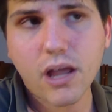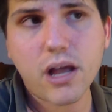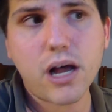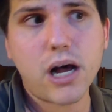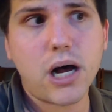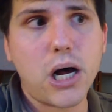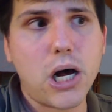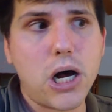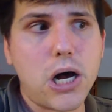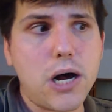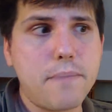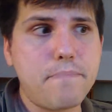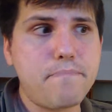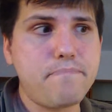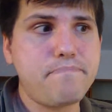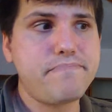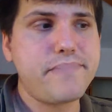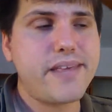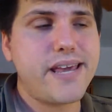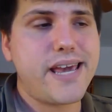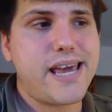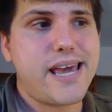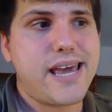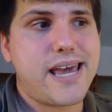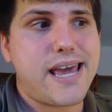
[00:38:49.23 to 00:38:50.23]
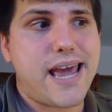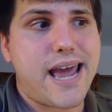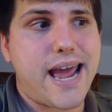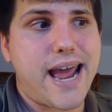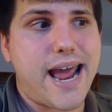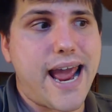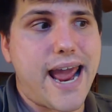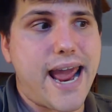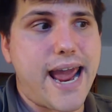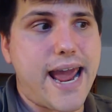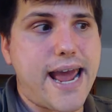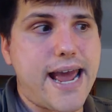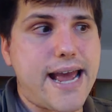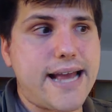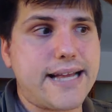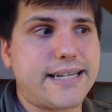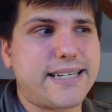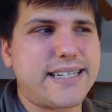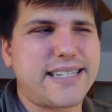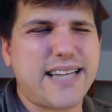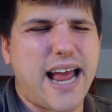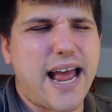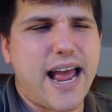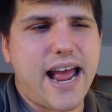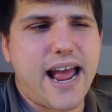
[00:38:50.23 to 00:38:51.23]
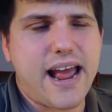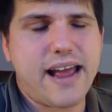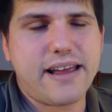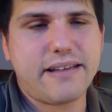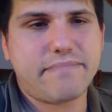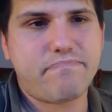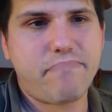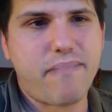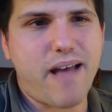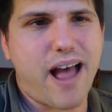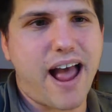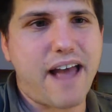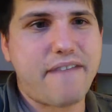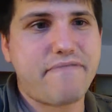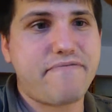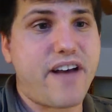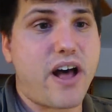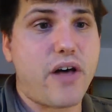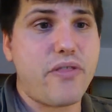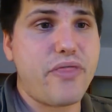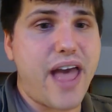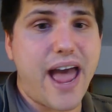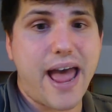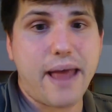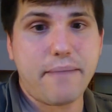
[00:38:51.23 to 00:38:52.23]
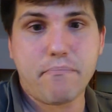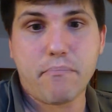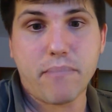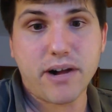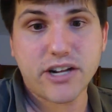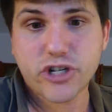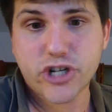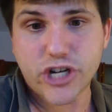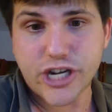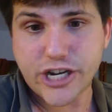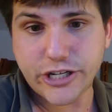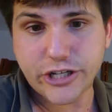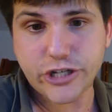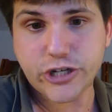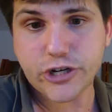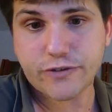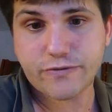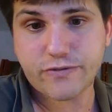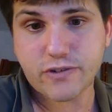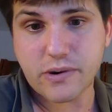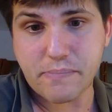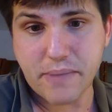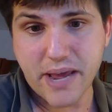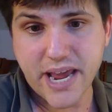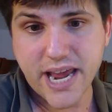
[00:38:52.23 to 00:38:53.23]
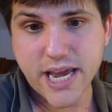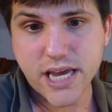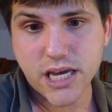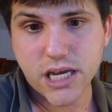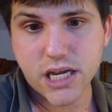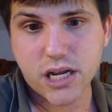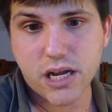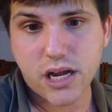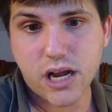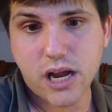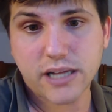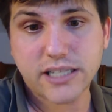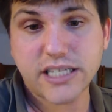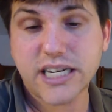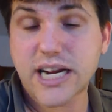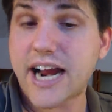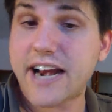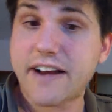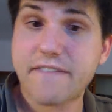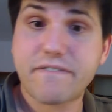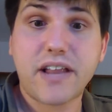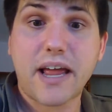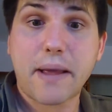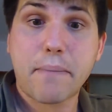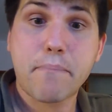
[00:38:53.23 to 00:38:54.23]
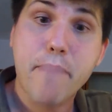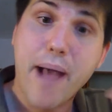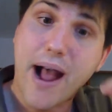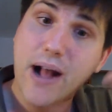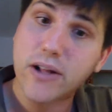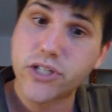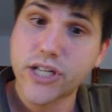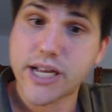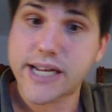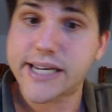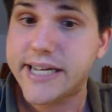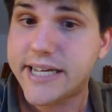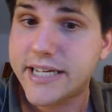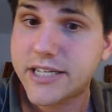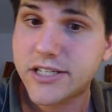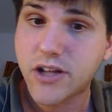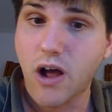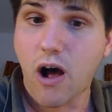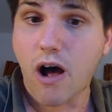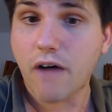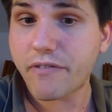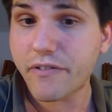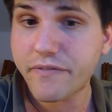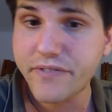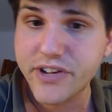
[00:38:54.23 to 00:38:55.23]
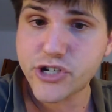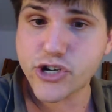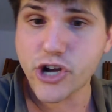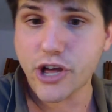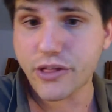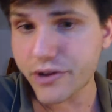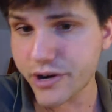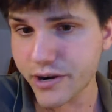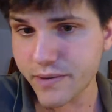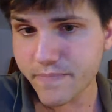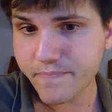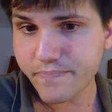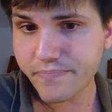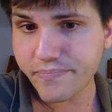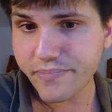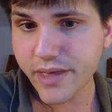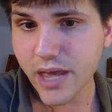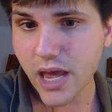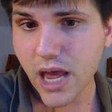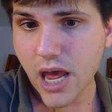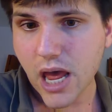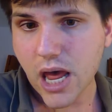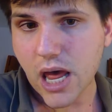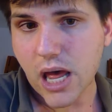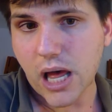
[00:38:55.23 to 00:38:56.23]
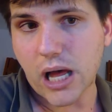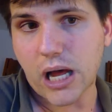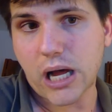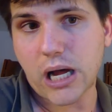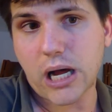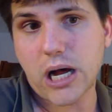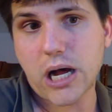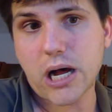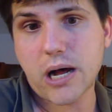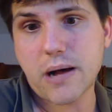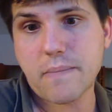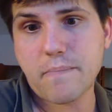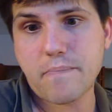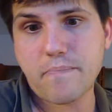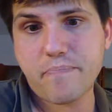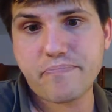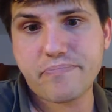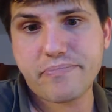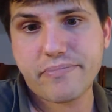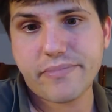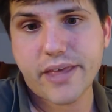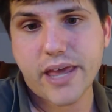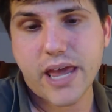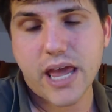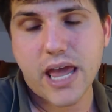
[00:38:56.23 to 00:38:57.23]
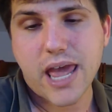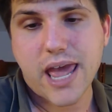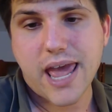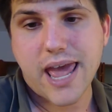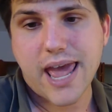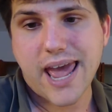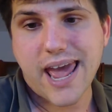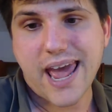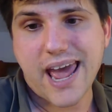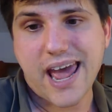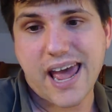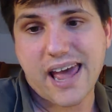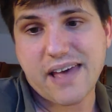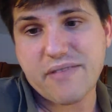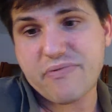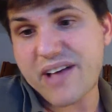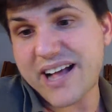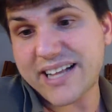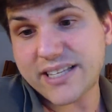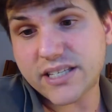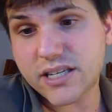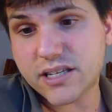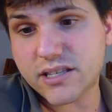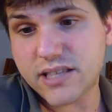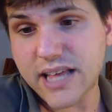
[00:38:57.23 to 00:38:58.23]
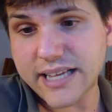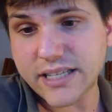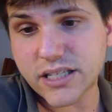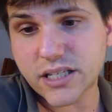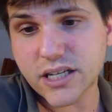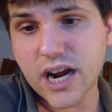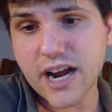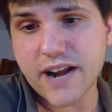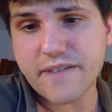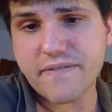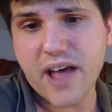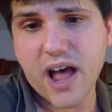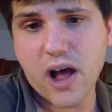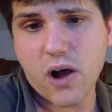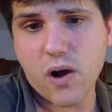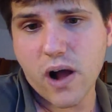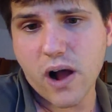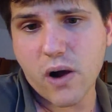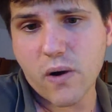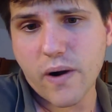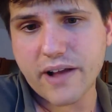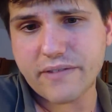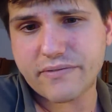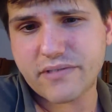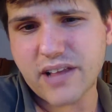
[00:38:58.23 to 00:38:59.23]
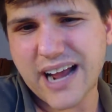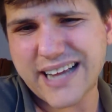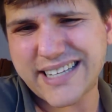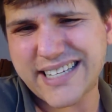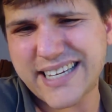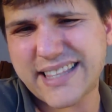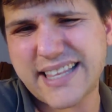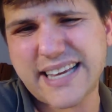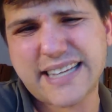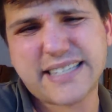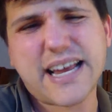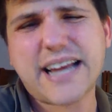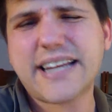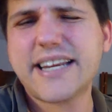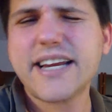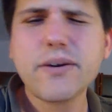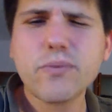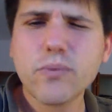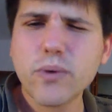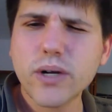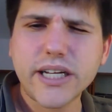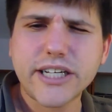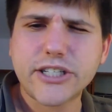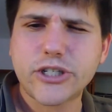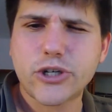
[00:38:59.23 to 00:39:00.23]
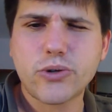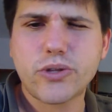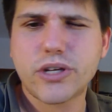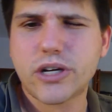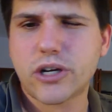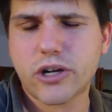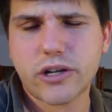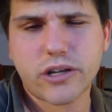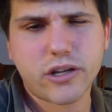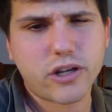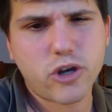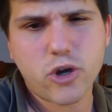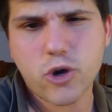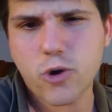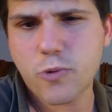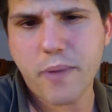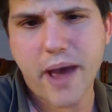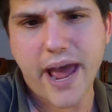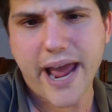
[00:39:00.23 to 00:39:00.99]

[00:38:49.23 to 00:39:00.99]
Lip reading: and because I found that much easier for me to kind of like bounce ideas off of each other. Um, that's kind of how I did things. I didn't really do the Q